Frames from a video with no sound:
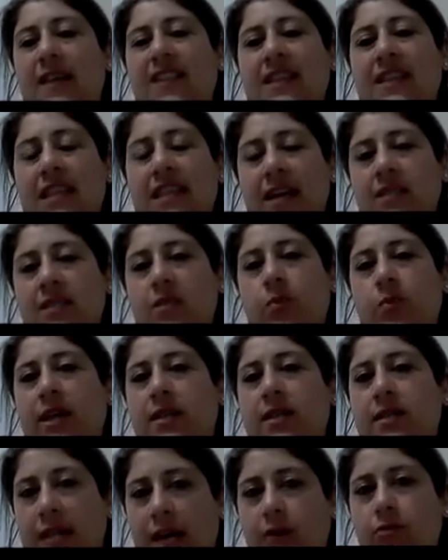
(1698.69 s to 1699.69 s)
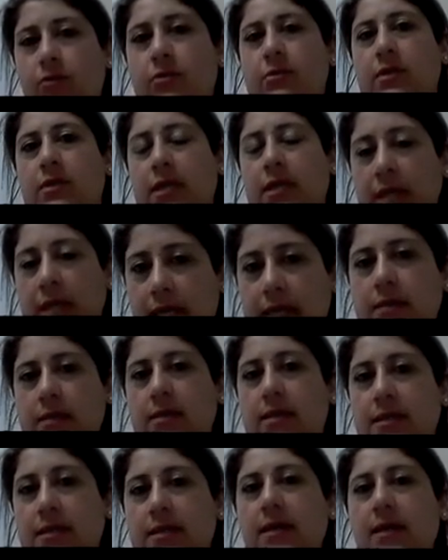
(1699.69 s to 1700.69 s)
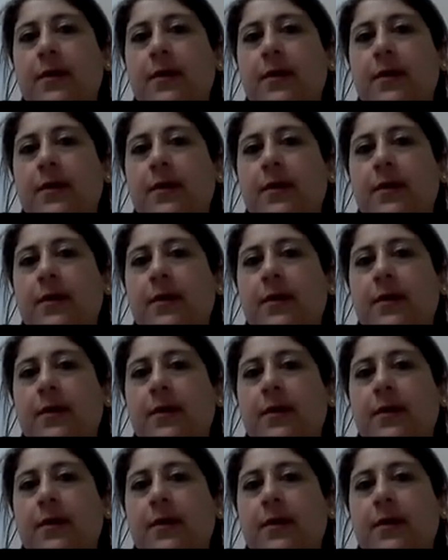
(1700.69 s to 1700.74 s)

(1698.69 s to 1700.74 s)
And that's where Daryl needs